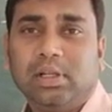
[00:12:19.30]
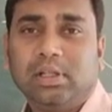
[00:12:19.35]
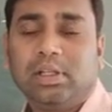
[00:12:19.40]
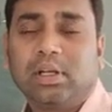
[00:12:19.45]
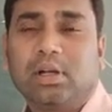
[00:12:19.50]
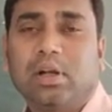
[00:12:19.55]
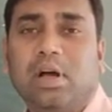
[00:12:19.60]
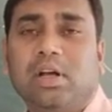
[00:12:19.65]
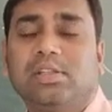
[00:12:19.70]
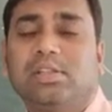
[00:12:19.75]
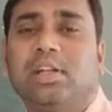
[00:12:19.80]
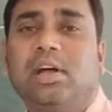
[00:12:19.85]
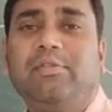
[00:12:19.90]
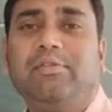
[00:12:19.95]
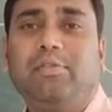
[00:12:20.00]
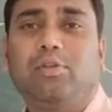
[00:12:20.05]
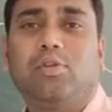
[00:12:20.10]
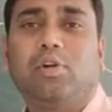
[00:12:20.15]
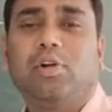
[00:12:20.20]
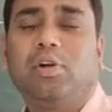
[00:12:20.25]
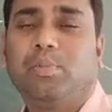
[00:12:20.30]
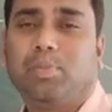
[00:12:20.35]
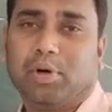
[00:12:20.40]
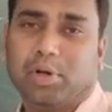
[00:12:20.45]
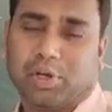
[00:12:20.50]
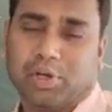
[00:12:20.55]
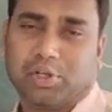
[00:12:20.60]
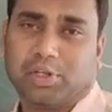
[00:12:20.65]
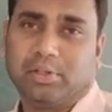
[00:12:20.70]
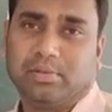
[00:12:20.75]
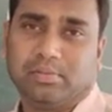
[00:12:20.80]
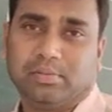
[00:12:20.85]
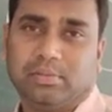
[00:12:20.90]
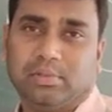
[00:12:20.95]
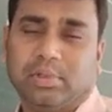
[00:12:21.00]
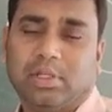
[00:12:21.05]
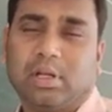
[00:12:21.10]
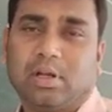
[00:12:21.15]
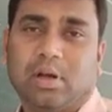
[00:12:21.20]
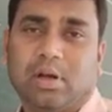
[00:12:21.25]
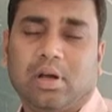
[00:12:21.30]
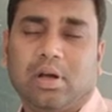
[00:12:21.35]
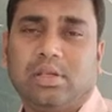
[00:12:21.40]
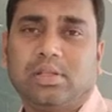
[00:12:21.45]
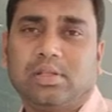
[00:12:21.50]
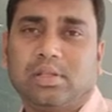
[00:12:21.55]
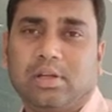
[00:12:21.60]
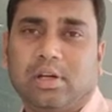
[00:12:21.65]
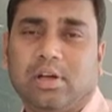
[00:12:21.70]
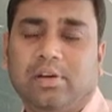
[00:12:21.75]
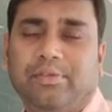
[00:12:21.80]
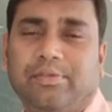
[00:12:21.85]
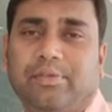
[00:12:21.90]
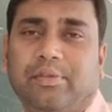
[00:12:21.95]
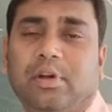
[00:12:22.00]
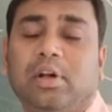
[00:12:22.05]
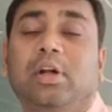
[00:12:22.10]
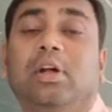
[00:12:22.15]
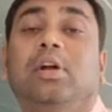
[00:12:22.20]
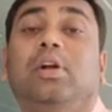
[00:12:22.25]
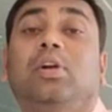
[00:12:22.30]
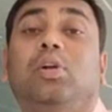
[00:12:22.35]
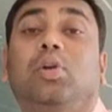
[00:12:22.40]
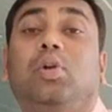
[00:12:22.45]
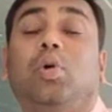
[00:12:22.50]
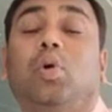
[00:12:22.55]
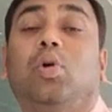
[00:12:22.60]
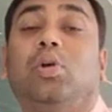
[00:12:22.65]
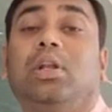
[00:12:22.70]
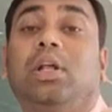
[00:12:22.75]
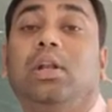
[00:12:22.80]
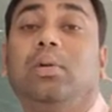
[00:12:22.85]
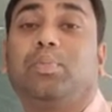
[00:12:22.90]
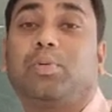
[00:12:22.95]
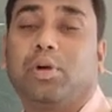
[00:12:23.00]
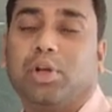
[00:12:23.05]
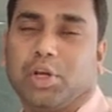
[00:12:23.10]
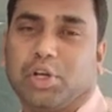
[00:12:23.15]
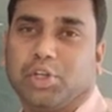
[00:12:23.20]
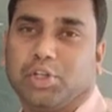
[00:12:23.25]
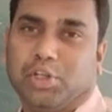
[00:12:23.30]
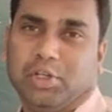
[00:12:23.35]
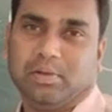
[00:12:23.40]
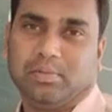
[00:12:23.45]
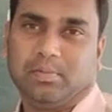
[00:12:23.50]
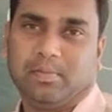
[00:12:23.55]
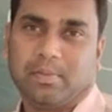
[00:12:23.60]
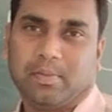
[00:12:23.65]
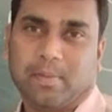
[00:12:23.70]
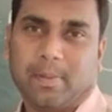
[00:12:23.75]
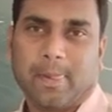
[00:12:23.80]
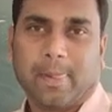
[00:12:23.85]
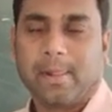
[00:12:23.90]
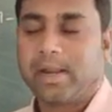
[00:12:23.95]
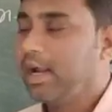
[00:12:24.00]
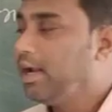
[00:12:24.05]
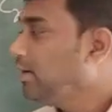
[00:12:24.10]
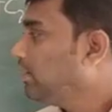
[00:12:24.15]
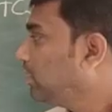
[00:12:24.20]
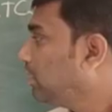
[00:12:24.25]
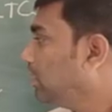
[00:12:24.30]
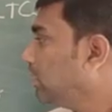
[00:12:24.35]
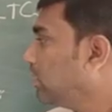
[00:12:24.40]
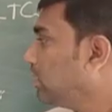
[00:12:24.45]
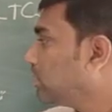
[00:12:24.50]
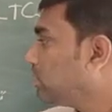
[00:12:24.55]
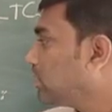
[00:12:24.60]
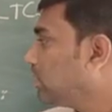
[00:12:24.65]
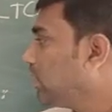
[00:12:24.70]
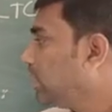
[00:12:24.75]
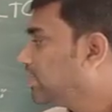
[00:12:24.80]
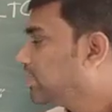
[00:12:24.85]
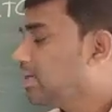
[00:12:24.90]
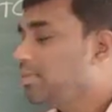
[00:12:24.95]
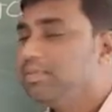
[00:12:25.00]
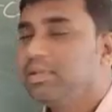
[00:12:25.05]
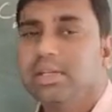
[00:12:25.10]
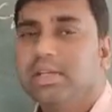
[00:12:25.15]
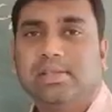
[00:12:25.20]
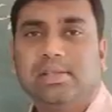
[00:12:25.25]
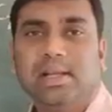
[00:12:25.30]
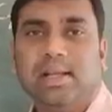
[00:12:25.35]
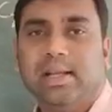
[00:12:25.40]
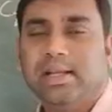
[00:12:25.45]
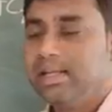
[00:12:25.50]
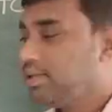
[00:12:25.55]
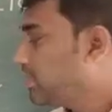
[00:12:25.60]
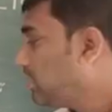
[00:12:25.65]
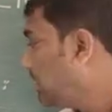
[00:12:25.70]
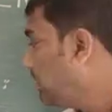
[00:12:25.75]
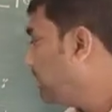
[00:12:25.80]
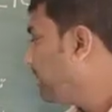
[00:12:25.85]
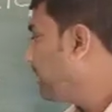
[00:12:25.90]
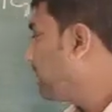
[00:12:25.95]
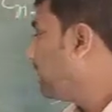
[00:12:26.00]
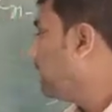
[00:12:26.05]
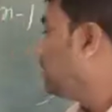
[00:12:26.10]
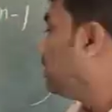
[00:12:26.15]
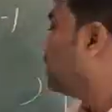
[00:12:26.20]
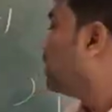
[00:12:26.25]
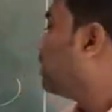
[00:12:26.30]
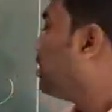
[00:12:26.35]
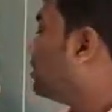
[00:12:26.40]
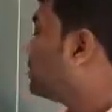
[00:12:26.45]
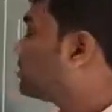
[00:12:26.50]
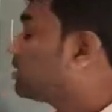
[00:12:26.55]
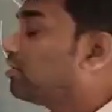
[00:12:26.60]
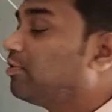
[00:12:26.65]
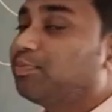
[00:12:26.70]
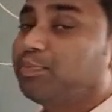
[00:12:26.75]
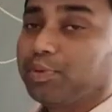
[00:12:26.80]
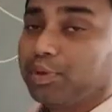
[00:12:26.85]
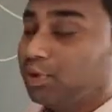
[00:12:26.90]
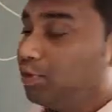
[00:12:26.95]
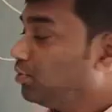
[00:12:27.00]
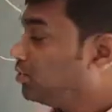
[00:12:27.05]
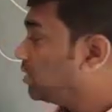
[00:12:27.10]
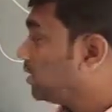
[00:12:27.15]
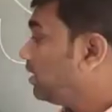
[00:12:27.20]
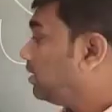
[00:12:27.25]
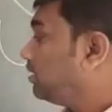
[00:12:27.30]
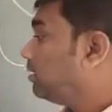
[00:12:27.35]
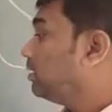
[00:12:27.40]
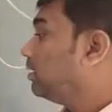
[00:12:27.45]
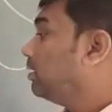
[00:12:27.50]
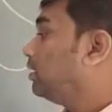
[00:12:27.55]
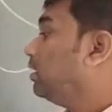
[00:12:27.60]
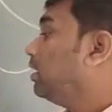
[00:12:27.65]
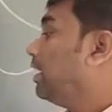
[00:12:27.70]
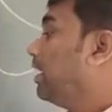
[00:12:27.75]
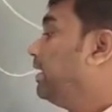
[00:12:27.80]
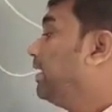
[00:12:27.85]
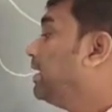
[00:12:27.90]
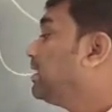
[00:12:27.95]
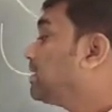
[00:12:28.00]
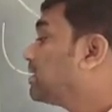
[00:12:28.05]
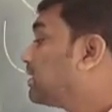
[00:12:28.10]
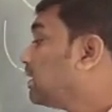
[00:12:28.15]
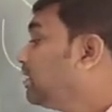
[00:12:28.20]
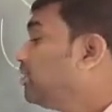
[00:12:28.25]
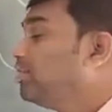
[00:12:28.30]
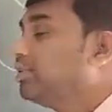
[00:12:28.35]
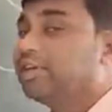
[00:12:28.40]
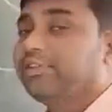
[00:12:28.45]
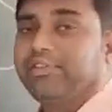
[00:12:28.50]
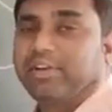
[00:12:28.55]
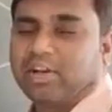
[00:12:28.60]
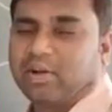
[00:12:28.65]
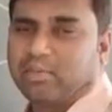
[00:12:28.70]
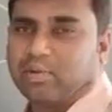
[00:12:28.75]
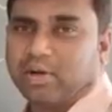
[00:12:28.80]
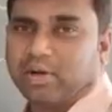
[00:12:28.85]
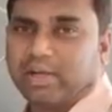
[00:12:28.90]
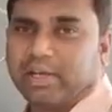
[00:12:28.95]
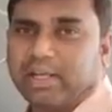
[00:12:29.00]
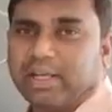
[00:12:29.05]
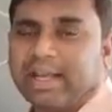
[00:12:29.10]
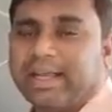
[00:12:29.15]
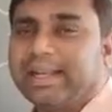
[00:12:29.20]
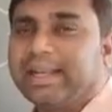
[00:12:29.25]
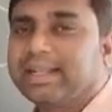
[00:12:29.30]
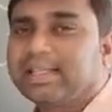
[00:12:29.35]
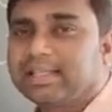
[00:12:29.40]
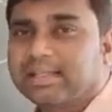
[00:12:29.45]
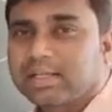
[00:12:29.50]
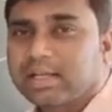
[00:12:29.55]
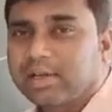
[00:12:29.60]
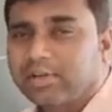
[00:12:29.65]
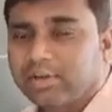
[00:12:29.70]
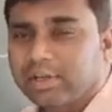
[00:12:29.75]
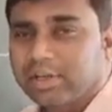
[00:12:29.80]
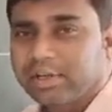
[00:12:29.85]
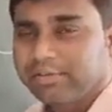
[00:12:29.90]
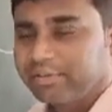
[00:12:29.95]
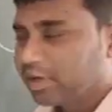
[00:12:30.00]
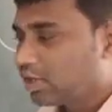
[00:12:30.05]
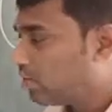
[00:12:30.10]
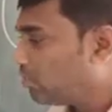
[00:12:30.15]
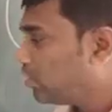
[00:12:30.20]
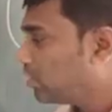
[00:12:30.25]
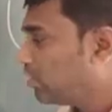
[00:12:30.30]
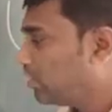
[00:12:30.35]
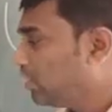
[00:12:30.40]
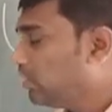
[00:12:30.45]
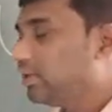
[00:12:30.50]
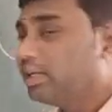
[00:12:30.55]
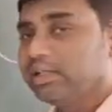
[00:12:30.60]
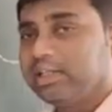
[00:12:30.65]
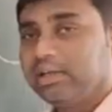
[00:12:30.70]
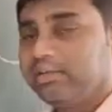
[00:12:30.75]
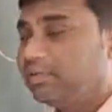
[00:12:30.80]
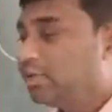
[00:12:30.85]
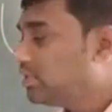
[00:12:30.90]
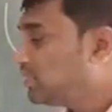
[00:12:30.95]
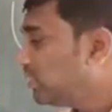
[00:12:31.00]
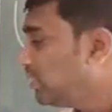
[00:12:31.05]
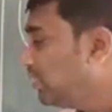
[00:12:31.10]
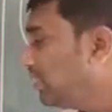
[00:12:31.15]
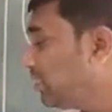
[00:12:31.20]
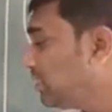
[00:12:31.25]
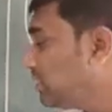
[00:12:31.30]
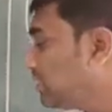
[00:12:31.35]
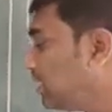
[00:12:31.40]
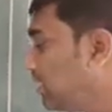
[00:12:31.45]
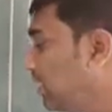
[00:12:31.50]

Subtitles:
the cost of total production. The cost of total production, right? So SMC is it is the cost of producing an extra unit of a commodity. An extra unit of a commodity. In other words, it is